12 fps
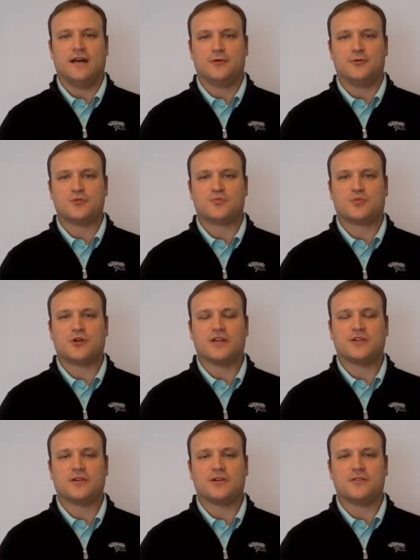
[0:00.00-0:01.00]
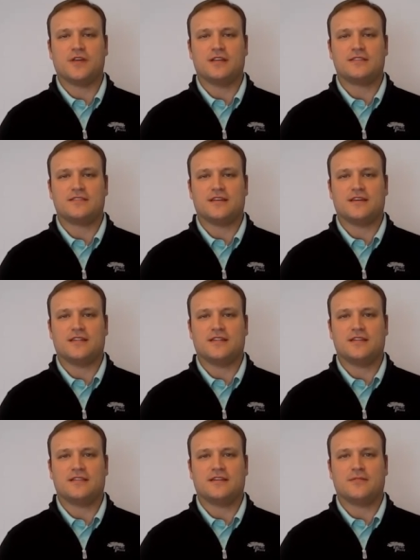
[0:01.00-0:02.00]
uh, it was pretty clear that uh,
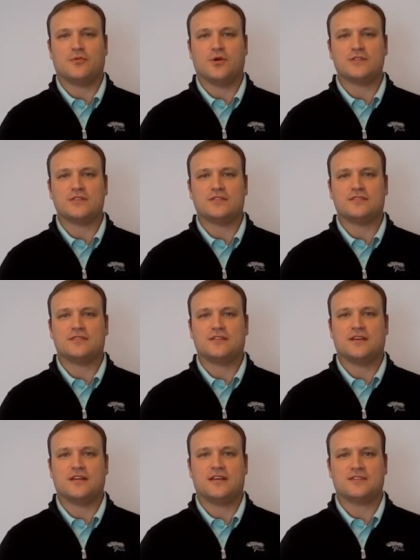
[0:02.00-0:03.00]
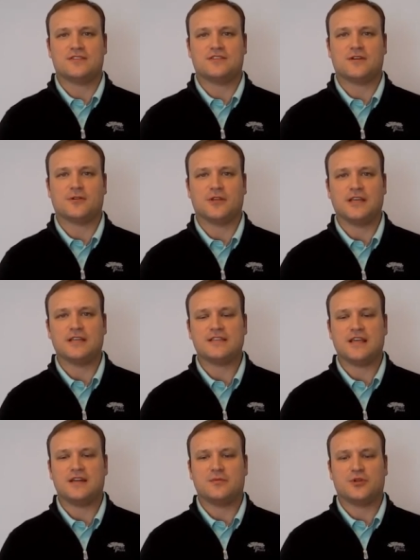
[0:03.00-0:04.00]
that, that wasn't uh, necessarily
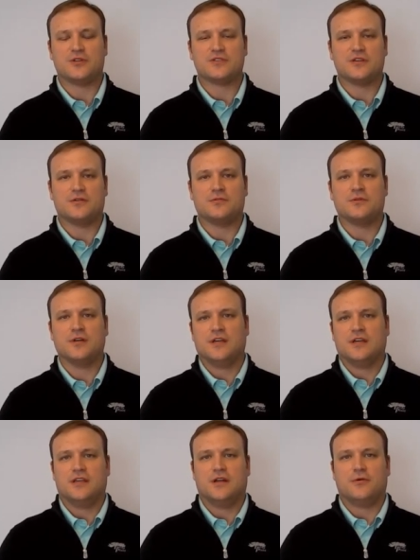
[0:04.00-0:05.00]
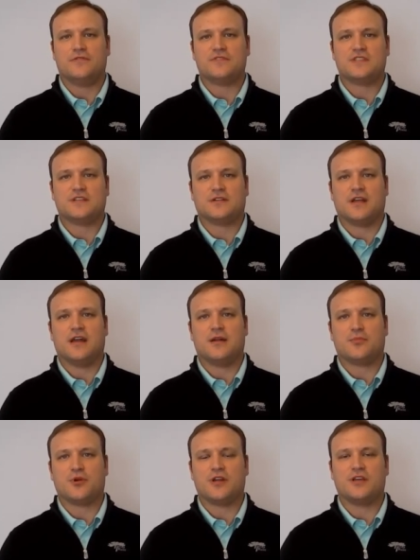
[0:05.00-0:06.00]
attainable. So, you know, we've still got
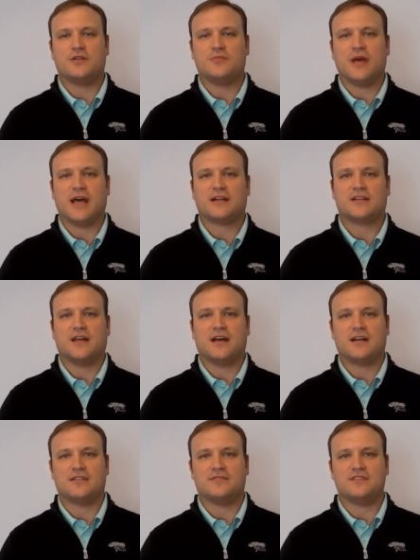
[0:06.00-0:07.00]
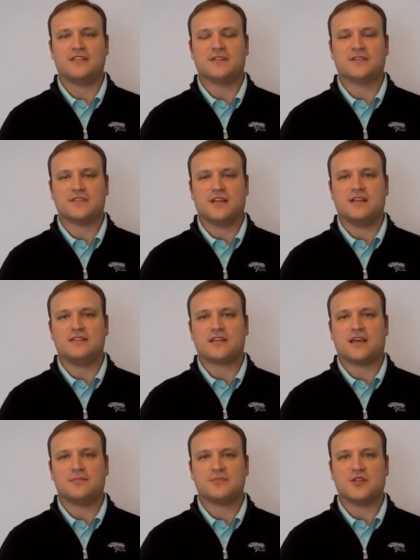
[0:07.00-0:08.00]
a pretty good backlog of deals that need
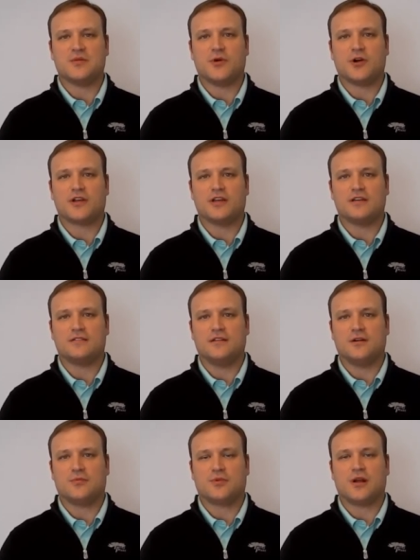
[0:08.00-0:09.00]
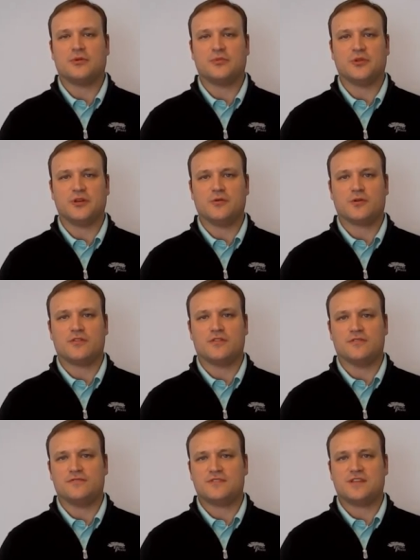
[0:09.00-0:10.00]
to come to the market, you know, probably north
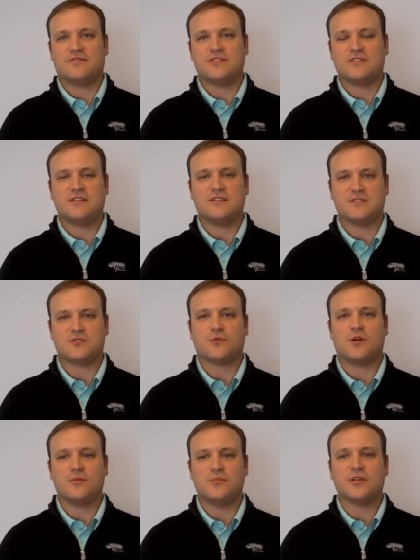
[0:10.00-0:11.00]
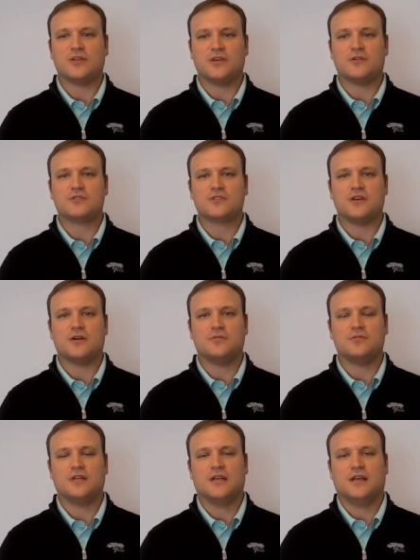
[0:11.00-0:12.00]
of seventeen to twenty billion or so.